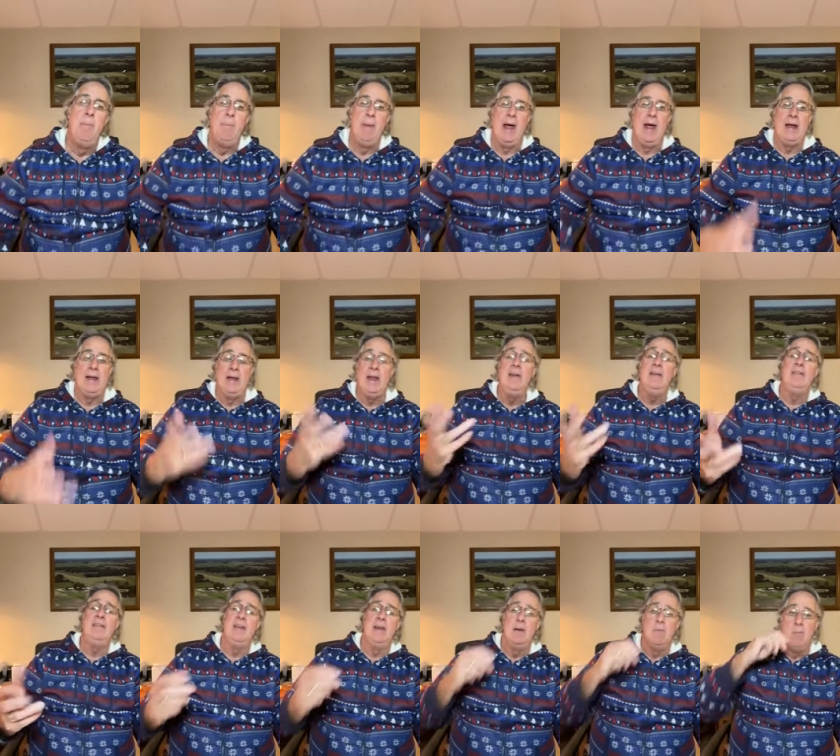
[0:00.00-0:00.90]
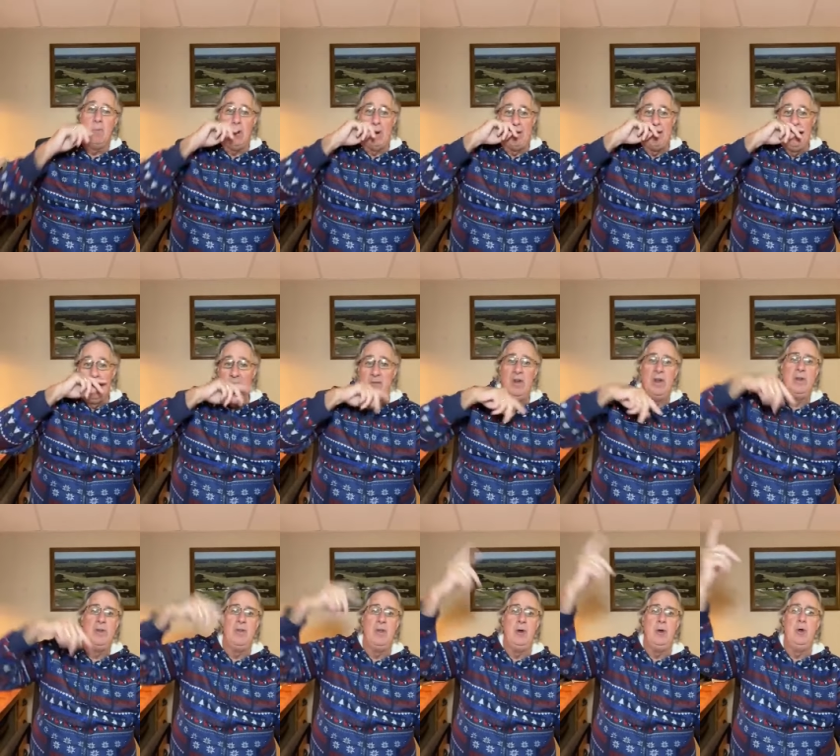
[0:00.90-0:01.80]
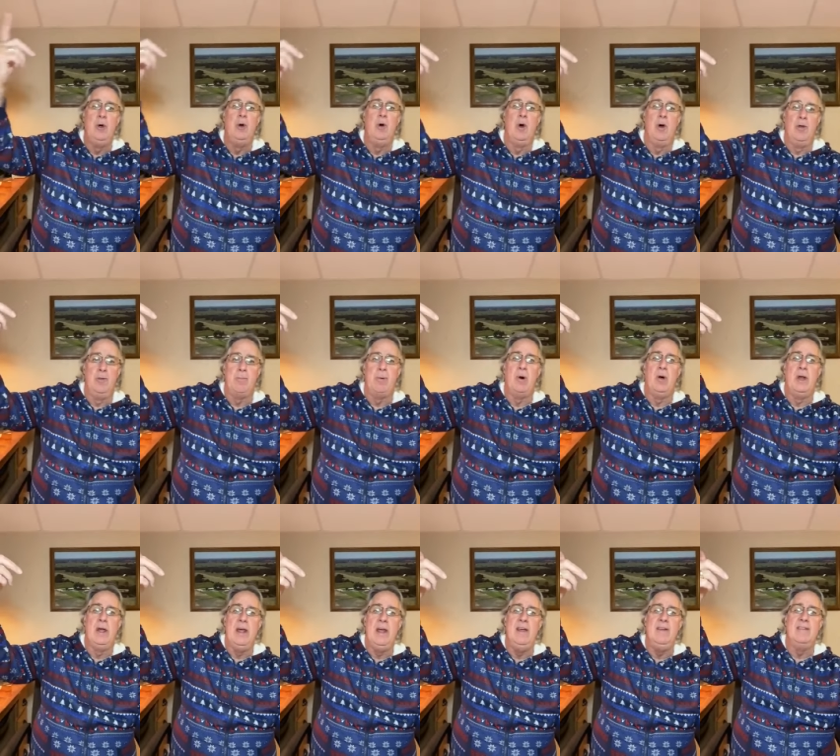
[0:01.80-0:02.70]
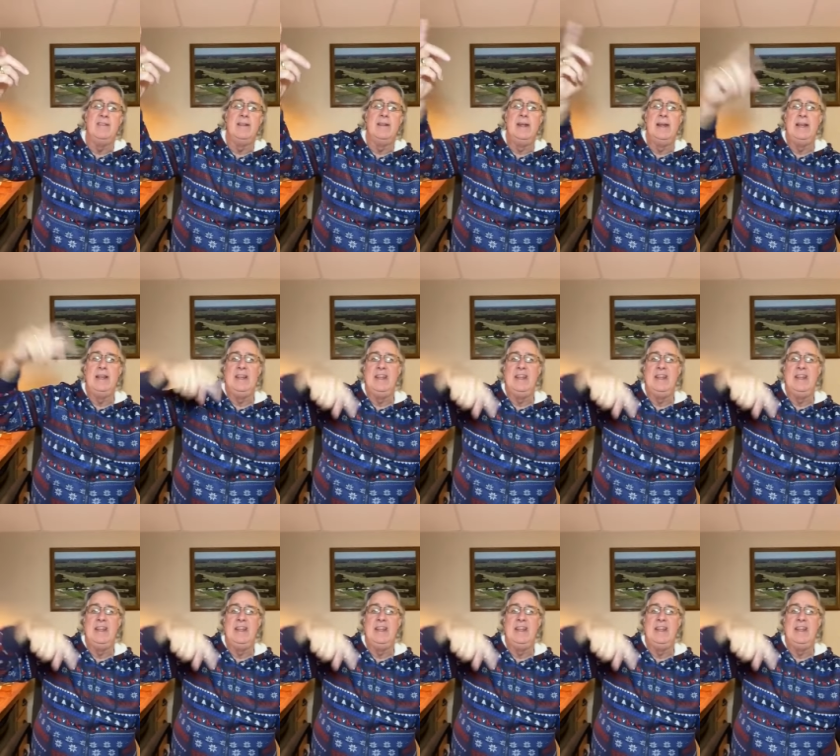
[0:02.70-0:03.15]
Magnesium will move into the new growth pretty easily,